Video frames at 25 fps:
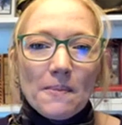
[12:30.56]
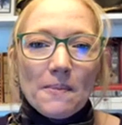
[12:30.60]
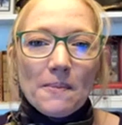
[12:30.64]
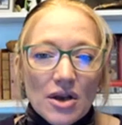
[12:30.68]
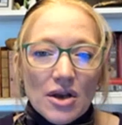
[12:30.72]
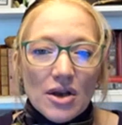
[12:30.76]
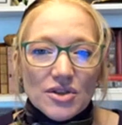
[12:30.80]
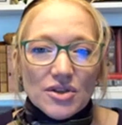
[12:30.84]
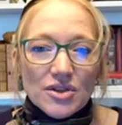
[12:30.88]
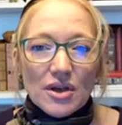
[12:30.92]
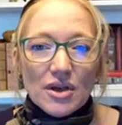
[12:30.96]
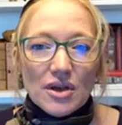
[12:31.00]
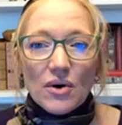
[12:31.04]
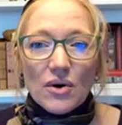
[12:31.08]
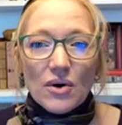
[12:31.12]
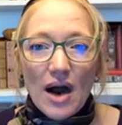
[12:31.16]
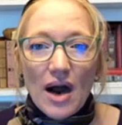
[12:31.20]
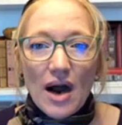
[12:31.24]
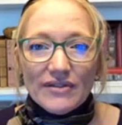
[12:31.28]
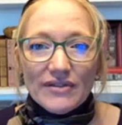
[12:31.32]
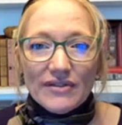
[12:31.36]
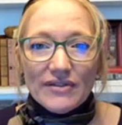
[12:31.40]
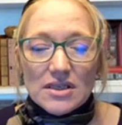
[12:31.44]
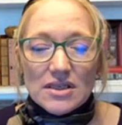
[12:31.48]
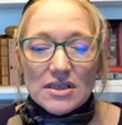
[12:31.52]
And we
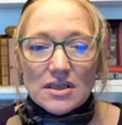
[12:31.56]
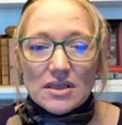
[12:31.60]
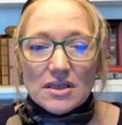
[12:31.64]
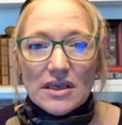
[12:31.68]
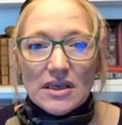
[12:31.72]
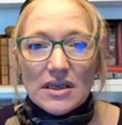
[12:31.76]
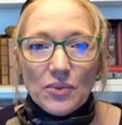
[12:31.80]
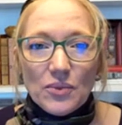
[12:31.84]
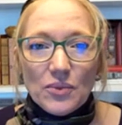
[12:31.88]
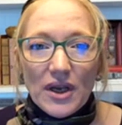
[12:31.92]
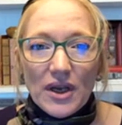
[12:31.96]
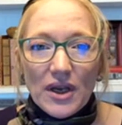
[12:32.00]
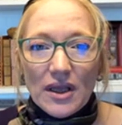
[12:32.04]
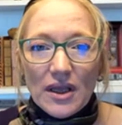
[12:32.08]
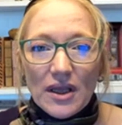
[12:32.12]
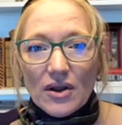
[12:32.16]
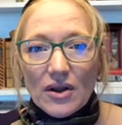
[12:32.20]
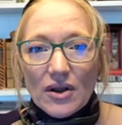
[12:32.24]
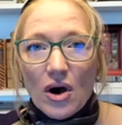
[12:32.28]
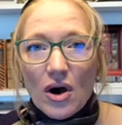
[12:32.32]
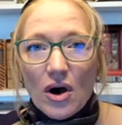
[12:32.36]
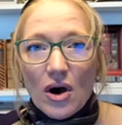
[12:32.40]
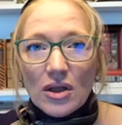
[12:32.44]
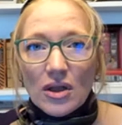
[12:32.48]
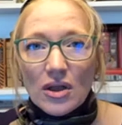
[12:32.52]
also, obviously,
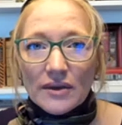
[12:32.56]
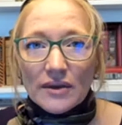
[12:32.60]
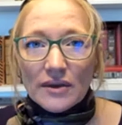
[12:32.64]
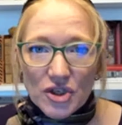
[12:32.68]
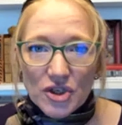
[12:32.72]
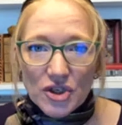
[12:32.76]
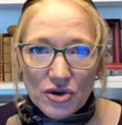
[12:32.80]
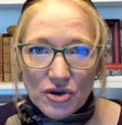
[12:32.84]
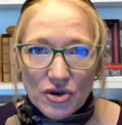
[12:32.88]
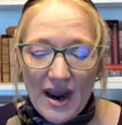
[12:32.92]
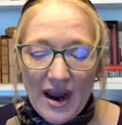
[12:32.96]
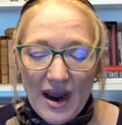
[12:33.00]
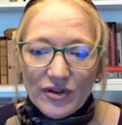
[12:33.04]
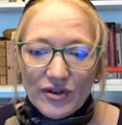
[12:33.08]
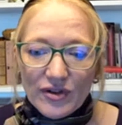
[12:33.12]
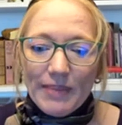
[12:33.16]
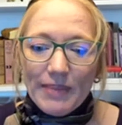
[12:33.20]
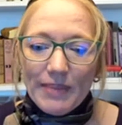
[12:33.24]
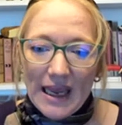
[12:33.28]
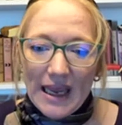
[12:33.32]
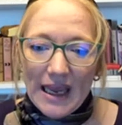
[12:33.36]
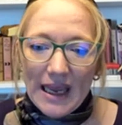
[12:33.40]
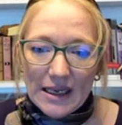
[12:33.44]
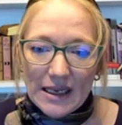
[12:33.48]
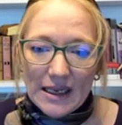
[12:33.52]
with all of the
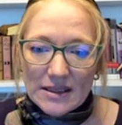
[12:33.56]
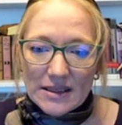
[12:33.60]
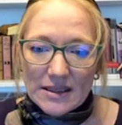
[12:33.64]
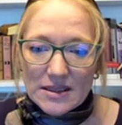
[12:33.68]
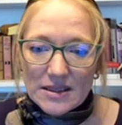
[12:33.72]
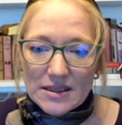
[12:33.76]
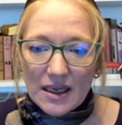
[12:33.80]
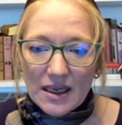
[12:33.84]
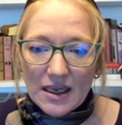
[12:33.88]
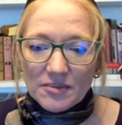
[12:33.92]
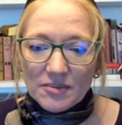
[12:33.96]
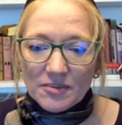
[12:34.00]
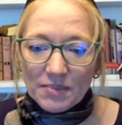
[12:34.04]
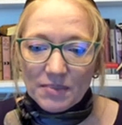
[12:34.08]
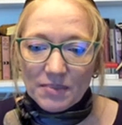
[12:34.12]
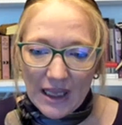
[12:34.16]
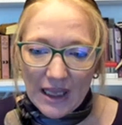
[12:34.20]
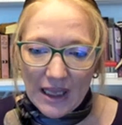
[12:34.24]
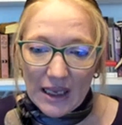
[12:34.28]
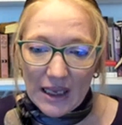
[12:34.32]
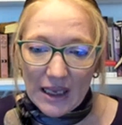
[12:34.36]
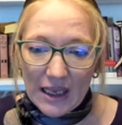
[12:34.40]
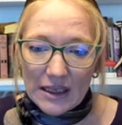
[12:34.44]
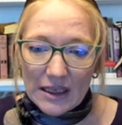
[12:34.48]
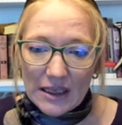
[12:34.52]
travel bans
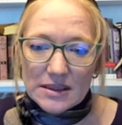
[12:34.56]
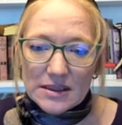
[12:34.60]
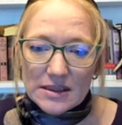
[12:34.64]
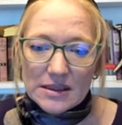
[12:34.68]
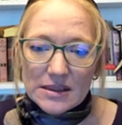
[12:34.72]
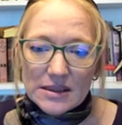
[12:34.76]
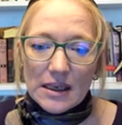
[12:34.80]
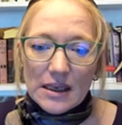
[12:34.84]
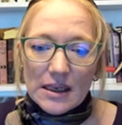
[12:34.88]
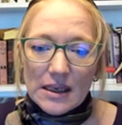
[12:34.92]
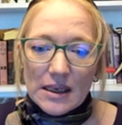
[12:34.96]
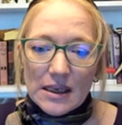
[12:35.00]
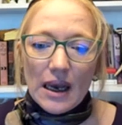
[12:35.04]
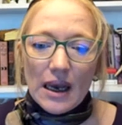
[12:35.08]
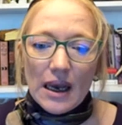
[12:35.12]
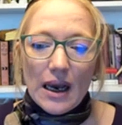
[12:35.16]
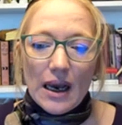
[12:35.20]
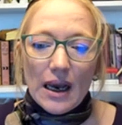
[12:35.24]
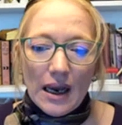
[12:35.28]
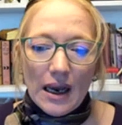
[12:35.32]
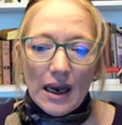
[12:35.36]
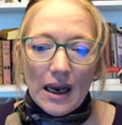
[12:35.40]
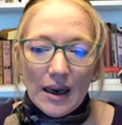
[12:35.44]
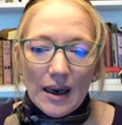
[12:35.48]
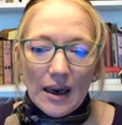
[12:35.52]
in place,
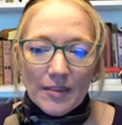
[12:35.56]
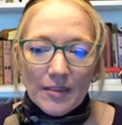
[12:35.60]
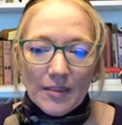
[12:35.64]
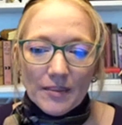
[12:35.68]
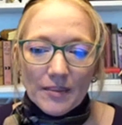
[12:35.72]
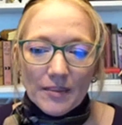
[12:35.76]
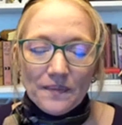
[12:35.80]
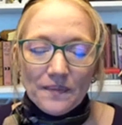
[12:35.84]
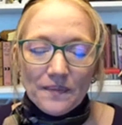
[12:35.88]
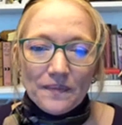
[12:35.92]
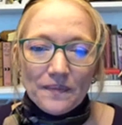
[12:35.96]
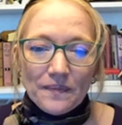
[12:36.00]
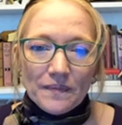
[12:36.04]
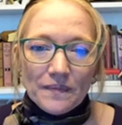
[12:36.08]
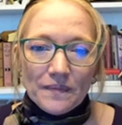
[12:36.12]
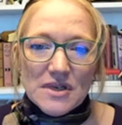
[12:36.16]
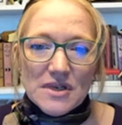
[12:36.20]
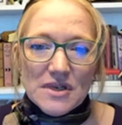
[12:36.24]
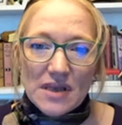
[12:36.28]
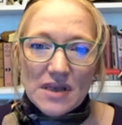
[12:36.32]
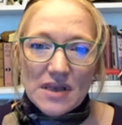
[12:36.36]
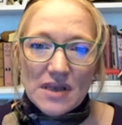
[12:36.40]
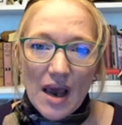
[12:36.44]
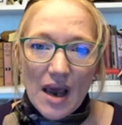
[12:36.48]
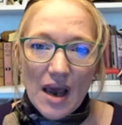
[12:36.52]

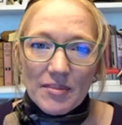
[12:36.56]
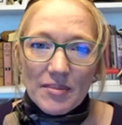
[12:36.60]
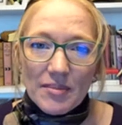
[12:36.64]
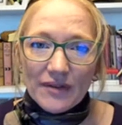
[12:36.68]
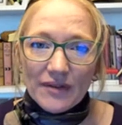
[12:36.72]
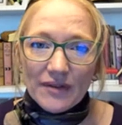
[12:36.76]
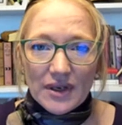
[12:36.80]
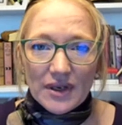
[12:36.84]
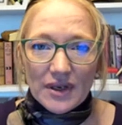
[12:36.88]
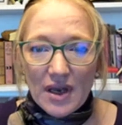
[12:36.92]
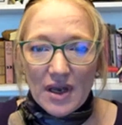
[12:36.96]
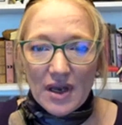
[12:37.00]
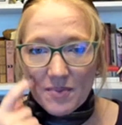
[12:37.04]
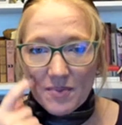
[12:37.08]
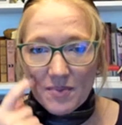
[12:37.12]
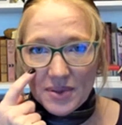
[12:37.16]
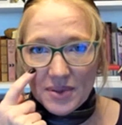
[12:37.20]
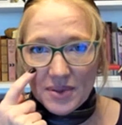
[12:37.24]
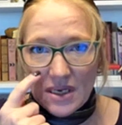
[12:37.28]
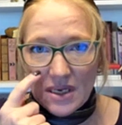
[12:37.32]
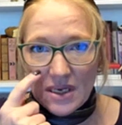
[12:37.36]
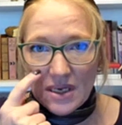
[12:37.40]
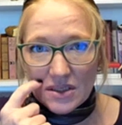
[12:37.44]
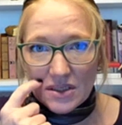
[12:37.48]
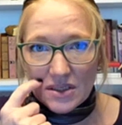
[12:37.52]
some of the
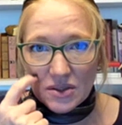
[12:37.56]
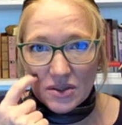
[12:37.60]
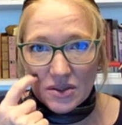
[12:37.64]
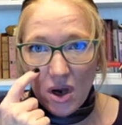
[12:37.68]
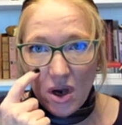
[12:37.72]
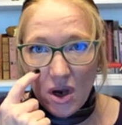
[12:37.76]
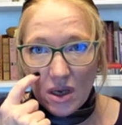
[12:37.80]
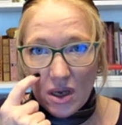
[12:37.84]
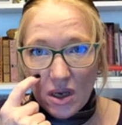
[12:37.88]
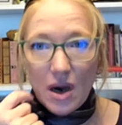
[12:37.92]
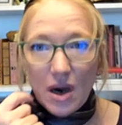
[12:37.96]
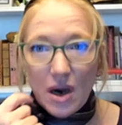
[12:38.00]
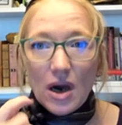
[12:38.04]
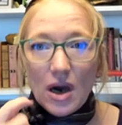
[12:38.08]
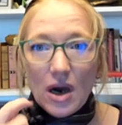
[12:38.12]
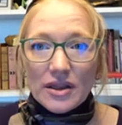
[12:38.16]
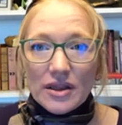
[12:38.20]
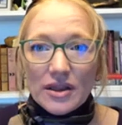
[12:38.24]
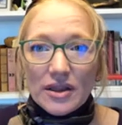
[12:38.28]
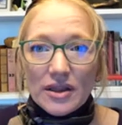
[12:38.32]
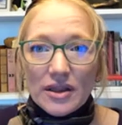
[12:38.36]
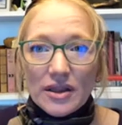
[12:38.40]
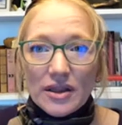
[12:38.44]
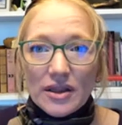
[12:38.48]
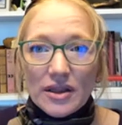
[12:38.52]
companies
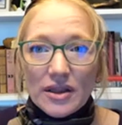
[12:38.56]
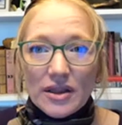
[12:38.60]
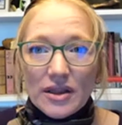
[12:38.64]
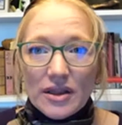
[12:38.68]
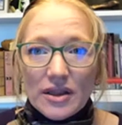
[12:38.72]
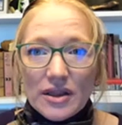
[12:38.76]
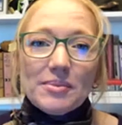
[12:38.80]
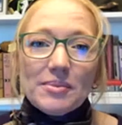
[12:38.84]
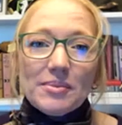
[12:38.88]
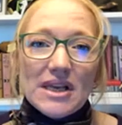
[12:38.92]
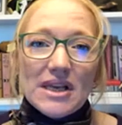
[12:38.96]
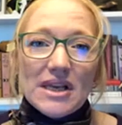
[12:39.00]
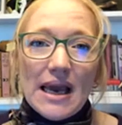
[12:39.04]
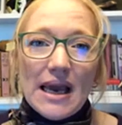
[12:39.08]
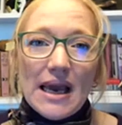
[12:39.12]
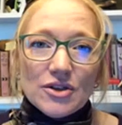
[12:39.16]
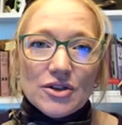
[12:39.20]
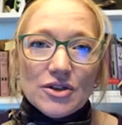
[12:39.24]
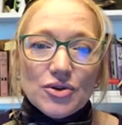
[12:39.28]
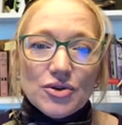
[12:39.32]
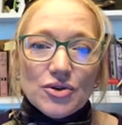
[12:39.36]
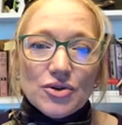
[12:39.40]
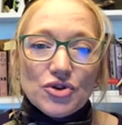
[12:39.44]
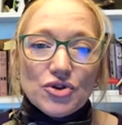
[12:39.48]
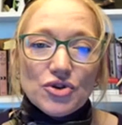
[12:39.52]
on the panel with
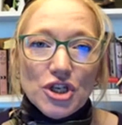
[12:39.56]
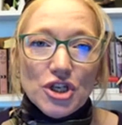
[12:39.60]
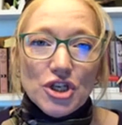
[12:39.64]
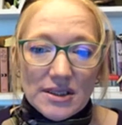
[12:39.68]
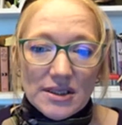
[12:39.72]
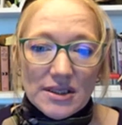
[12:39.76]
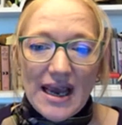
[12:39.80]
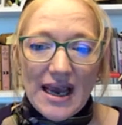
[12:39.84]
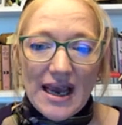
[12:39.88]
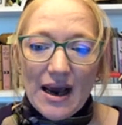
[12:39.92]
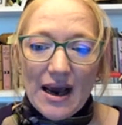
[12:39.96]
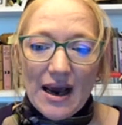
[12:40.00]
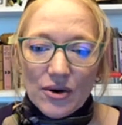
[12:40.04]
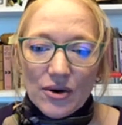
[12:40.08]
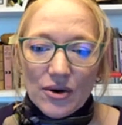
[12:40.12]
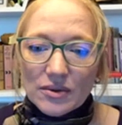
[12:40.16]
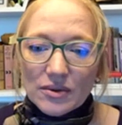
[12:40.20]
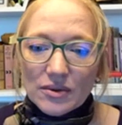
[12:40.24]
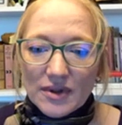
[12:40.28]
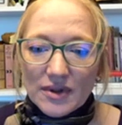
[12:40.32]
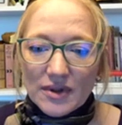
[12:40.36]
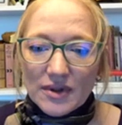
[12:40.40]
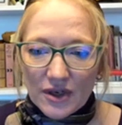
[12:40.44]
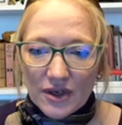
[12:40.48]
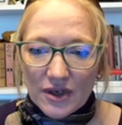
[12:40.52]
me had to shut
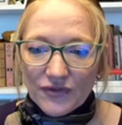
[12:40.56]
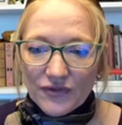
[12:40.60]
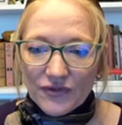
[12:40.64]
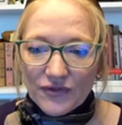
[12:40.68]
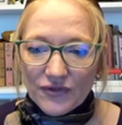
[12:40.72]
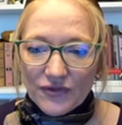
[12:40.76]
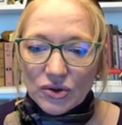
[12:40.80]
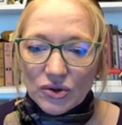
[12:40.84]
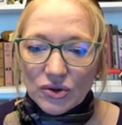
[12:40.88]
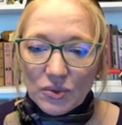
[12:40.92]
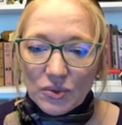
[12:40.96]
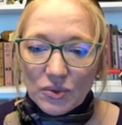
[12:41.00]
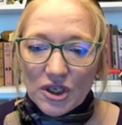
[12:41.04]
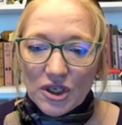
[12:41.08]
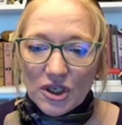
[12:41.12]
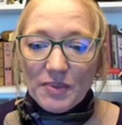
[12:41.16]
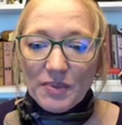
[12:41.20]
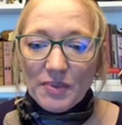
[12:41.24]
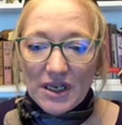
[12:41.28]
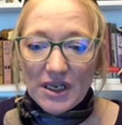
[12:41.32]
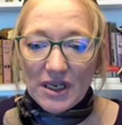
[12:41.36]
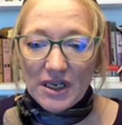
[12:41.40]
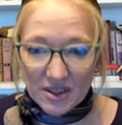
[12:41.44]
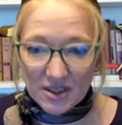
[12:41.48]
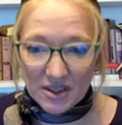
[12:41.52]
down their field
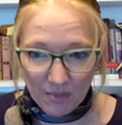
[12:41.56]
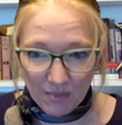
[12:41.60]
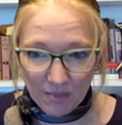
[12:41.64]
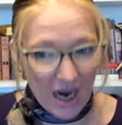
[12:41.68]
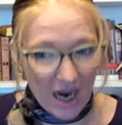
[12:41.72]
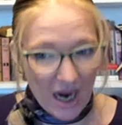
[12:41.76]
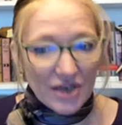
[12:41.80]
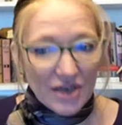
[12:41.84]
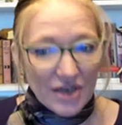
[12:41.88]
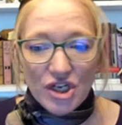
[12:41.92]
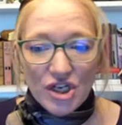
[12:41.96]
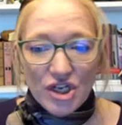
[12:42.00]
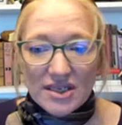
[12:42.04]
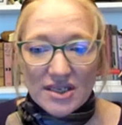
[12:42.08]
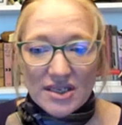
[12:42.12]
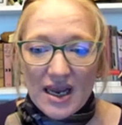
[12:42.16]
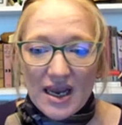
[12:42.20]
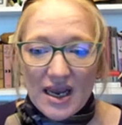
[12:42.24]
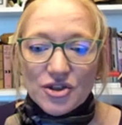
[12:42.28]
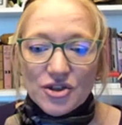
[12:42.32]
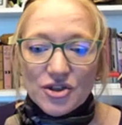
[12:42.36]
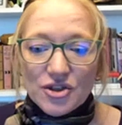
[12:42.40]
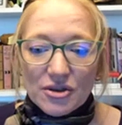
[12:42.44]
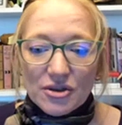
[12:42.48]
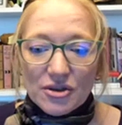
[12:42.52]
work because
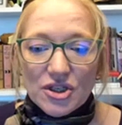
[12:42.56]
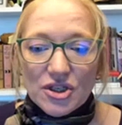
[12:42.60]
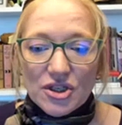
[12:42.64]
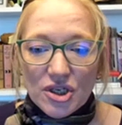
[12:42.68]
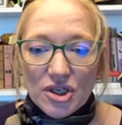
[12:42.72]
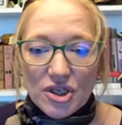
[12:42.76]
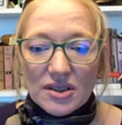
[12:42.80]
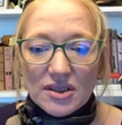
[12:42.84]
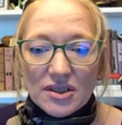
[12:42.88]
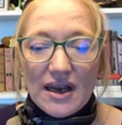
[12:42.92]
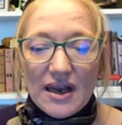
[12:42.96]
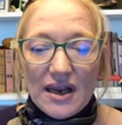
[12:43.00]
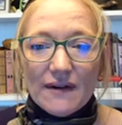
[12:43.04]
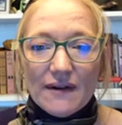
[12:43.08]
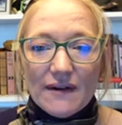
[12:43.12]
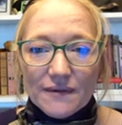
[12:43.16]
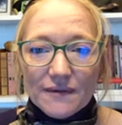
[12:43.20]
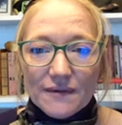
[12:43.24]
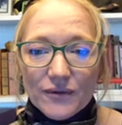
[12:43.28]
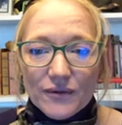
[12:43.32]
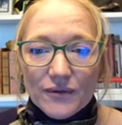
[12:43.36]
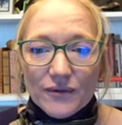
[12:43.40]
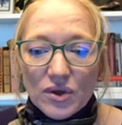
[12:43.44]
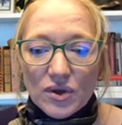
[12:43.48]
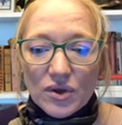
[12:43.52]
projects actually shut
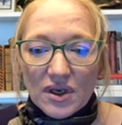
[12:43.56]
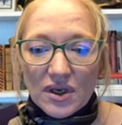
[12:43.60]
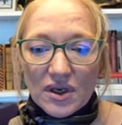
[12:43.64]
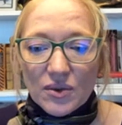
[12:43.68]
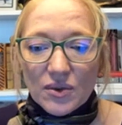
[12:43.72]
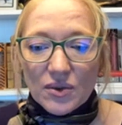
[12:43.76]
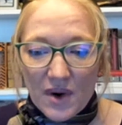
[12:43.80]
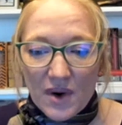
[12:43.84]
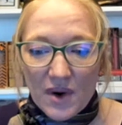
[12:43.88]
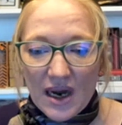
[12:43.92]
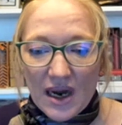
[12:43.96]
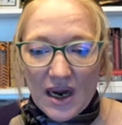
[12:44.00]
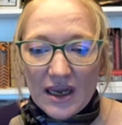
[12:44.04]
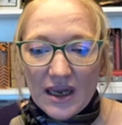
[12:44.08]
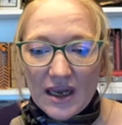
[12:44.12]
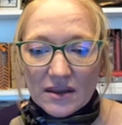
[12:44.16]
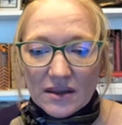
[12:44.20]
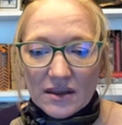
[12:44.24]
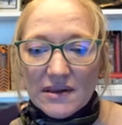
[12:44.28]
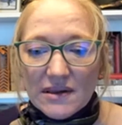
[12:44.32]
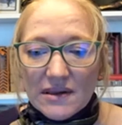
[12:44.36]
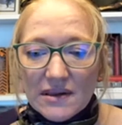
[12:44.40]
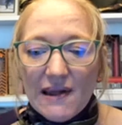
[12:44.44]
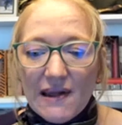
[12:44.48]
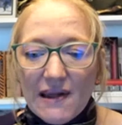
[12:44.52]
down for a
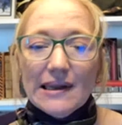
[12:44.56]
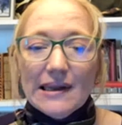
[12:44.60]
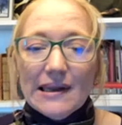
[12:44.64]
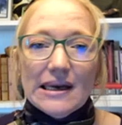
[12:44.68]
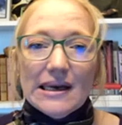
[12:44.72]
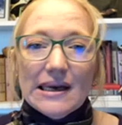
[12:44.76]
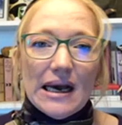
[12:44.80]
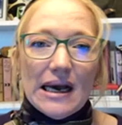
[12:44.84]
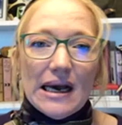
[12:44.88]
while.